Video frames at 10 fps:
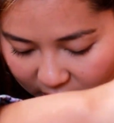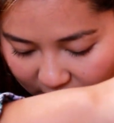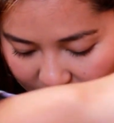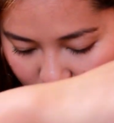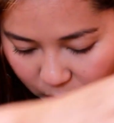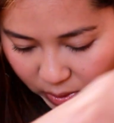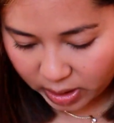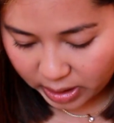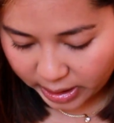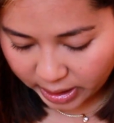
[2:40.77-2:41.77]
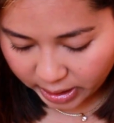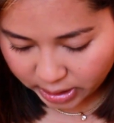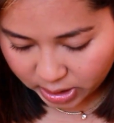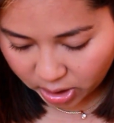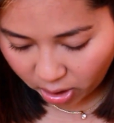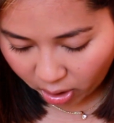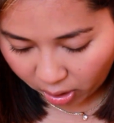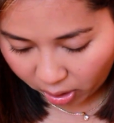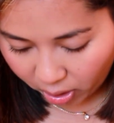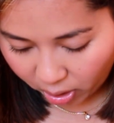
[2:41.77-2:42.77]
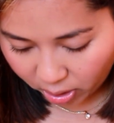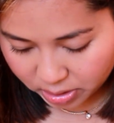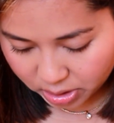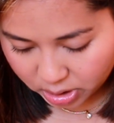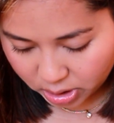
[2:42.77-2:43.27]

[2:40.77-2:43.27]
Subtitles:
This one is called